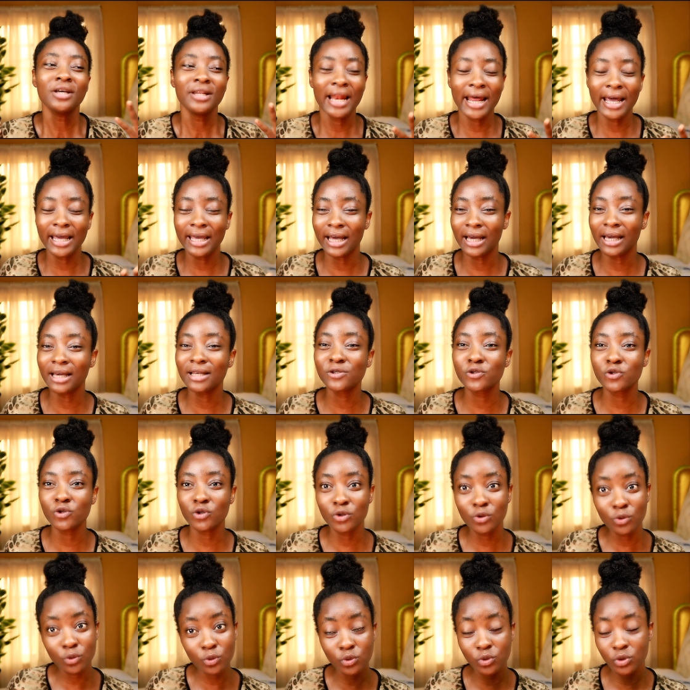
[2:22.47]
like, you're going to
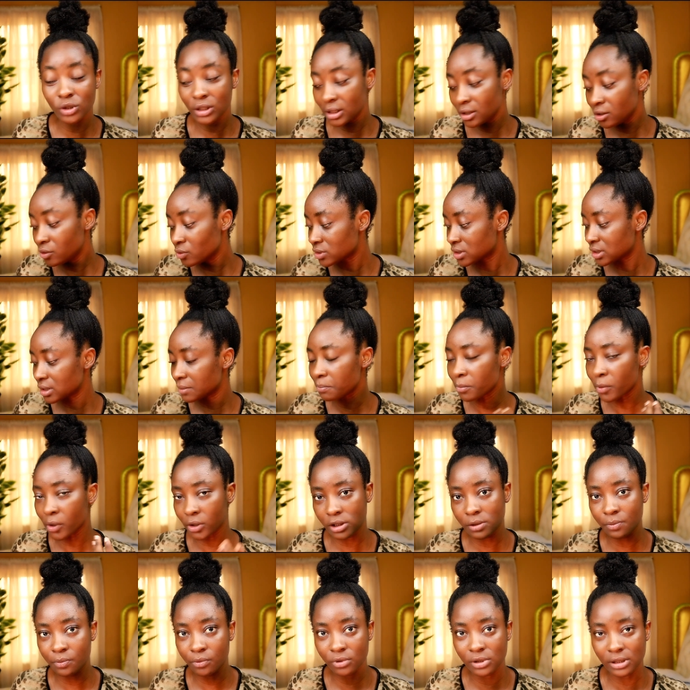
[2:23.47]
use it
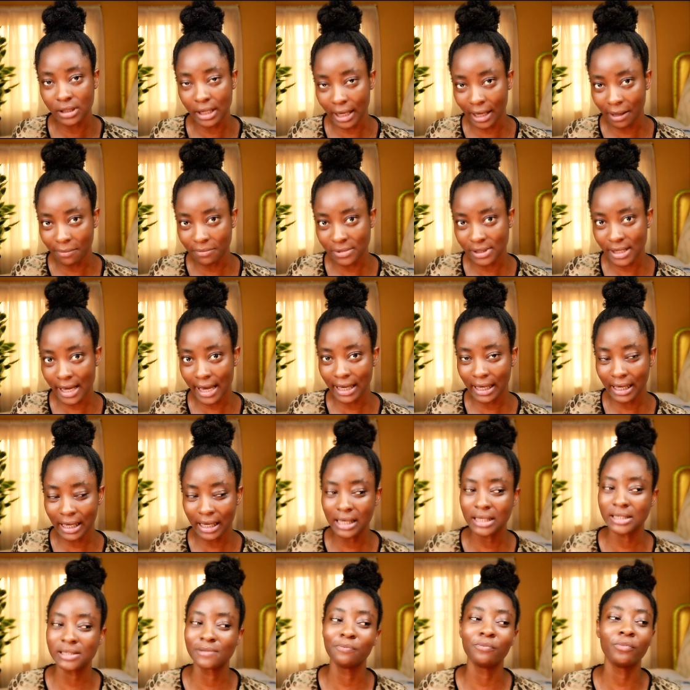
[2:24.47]
multiple times, I
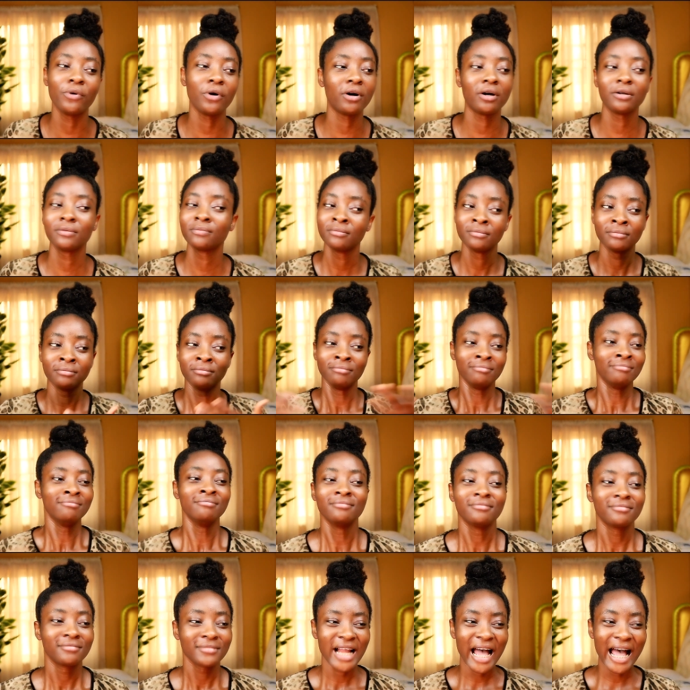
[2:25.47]
guess. But
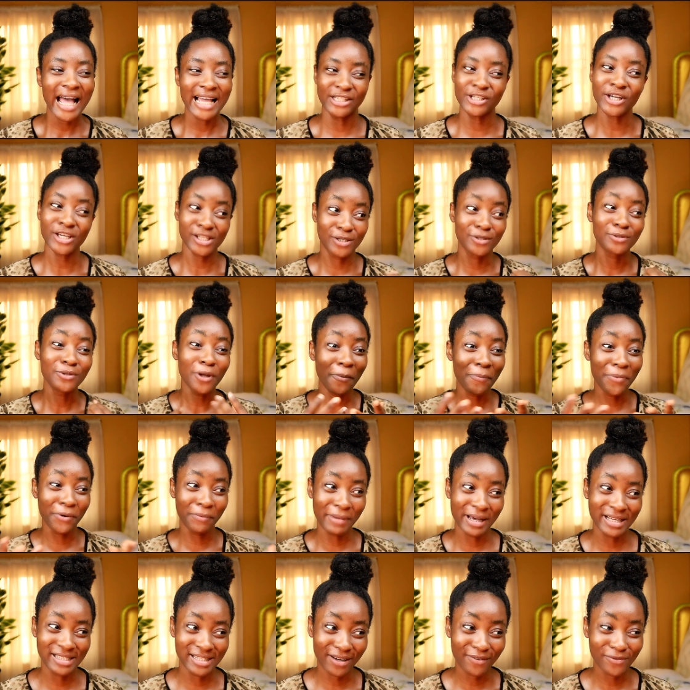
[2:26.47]
I just could not
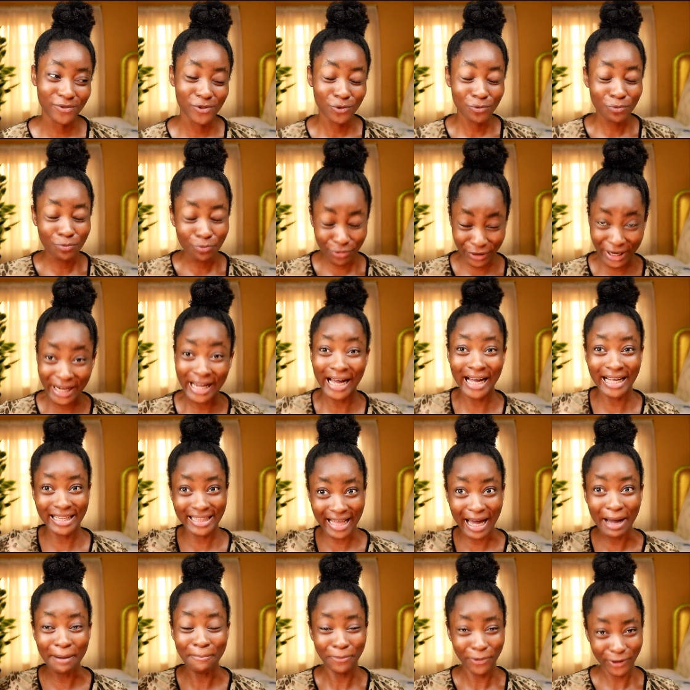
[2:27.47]
bring myself to bring
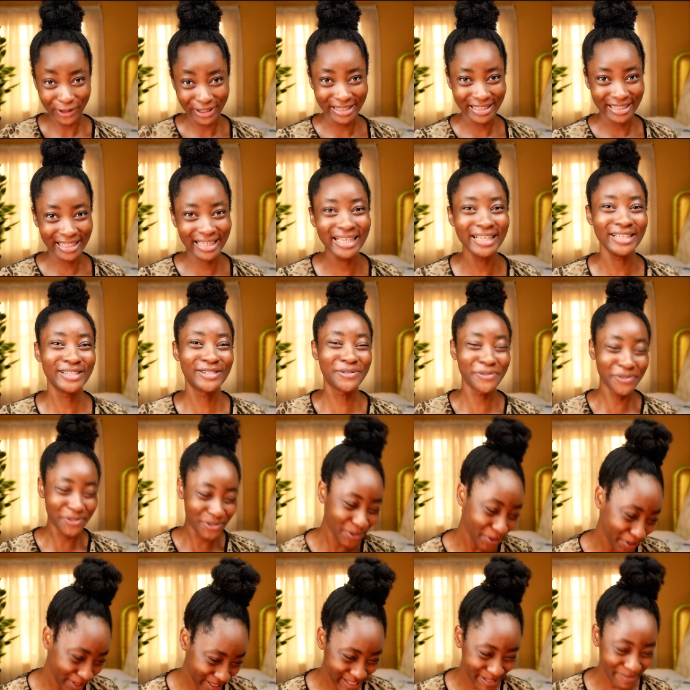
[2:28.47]
out that money to
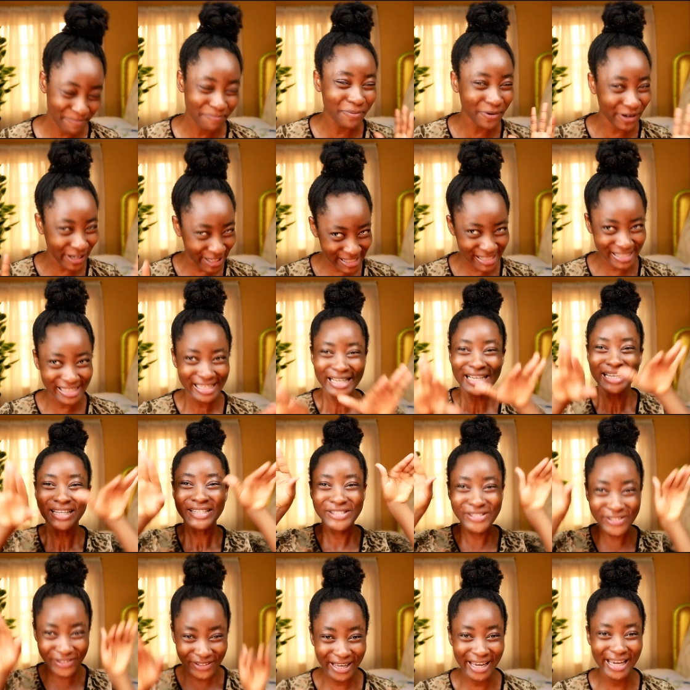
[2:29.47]
do it. But
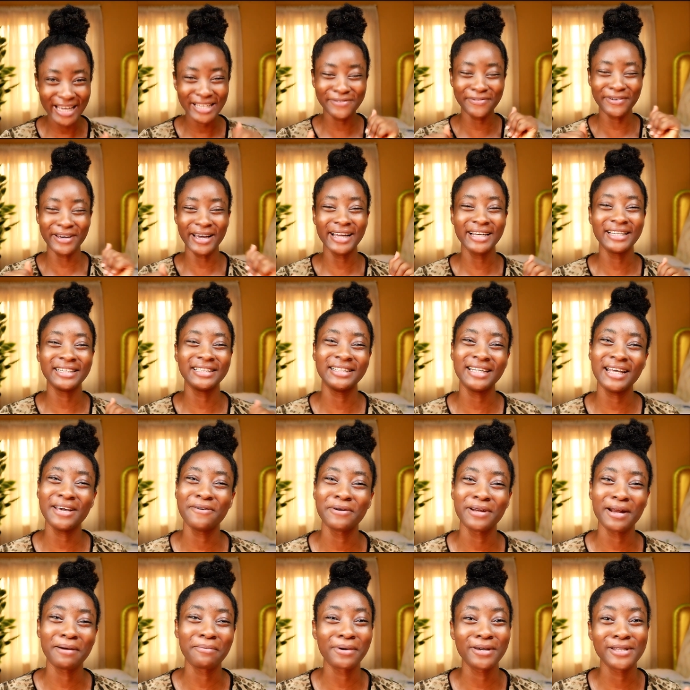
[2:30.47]
today is finally the day
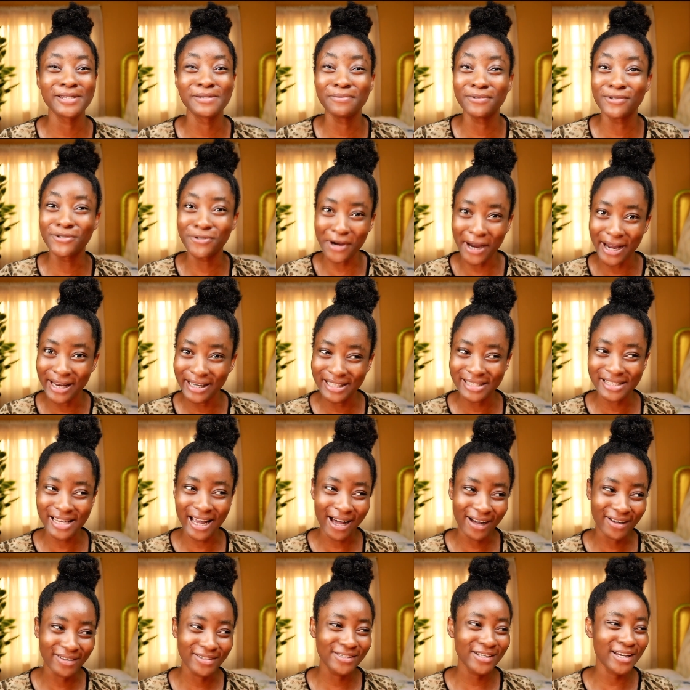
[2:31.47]
when I'm going to be trying it
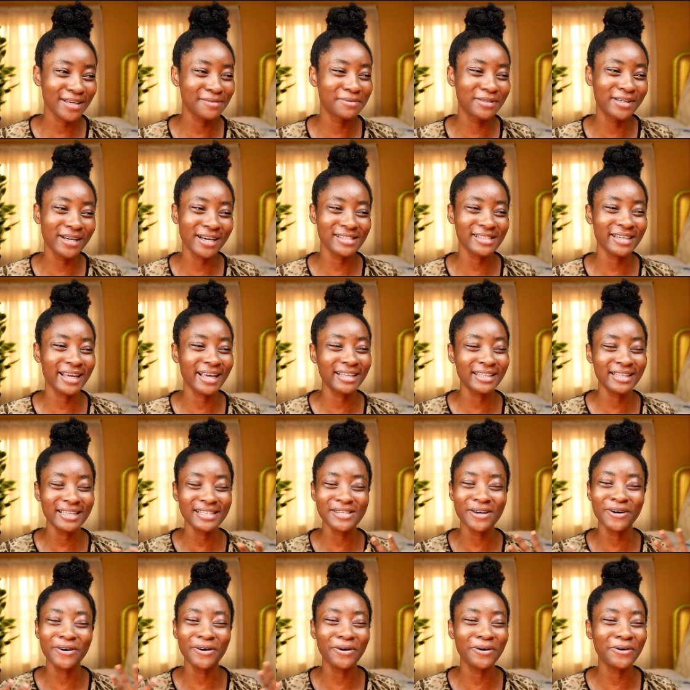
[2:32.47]
out, just because, like, the
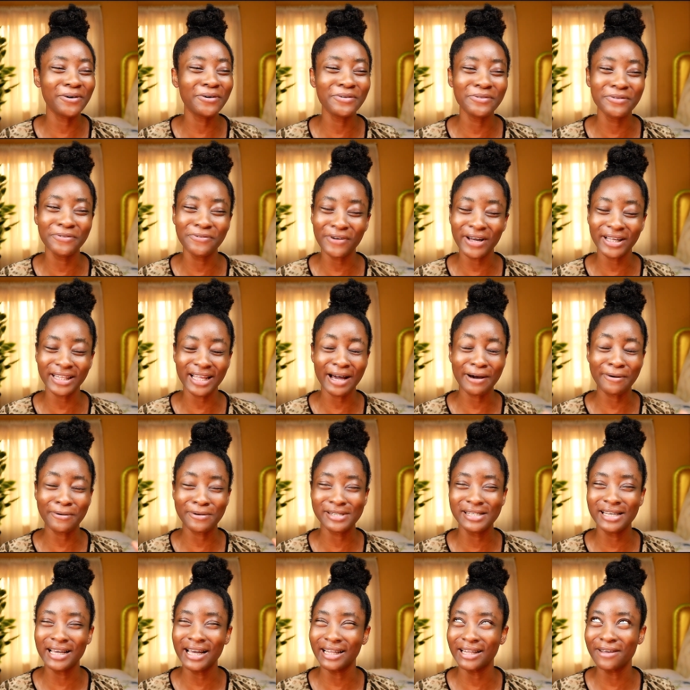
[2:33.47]
fact that I
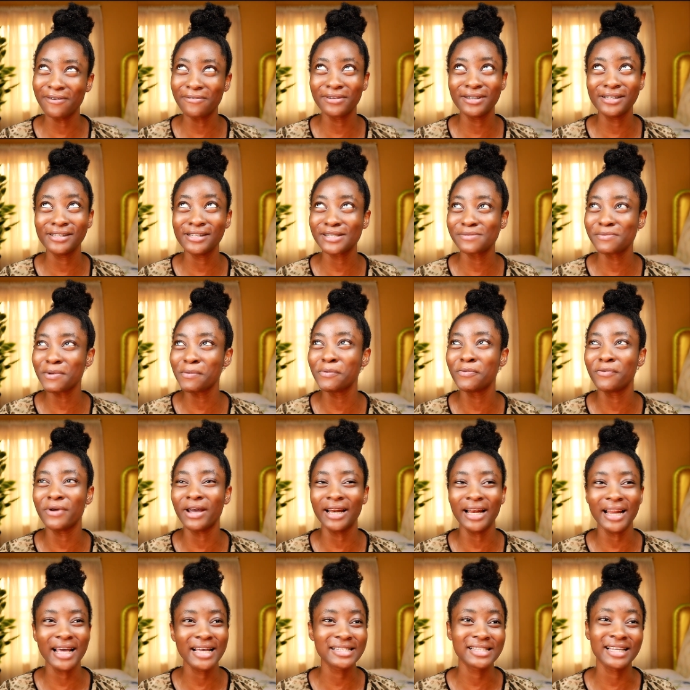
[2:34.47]
was sick and everything just made me
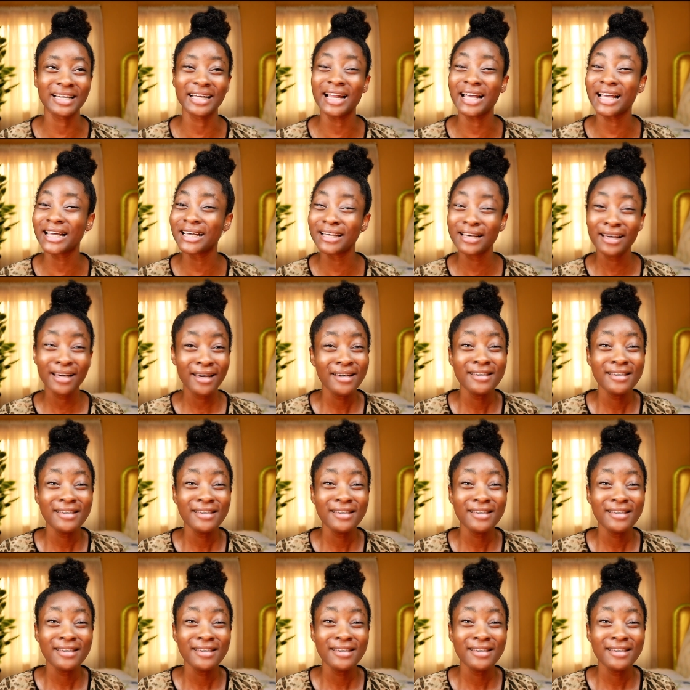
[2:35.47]
realize that, like,